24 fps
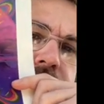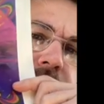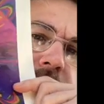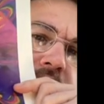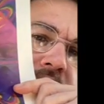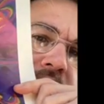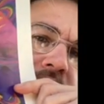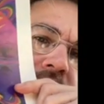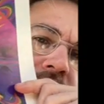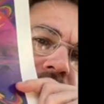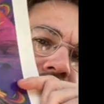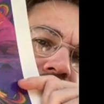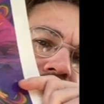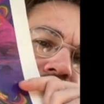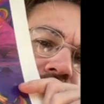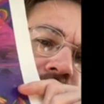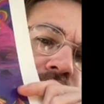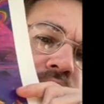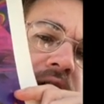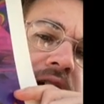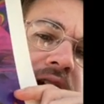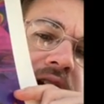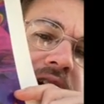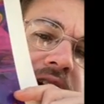in the
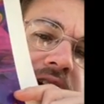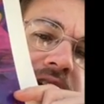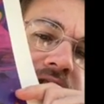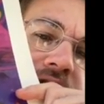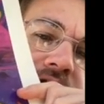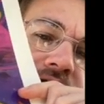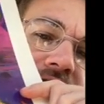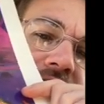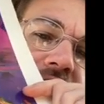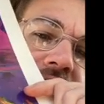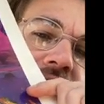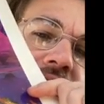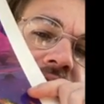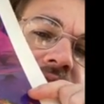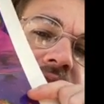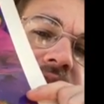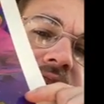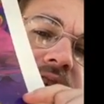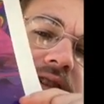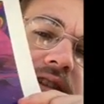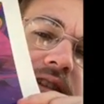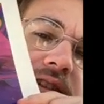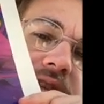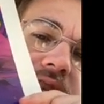wave
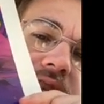lies the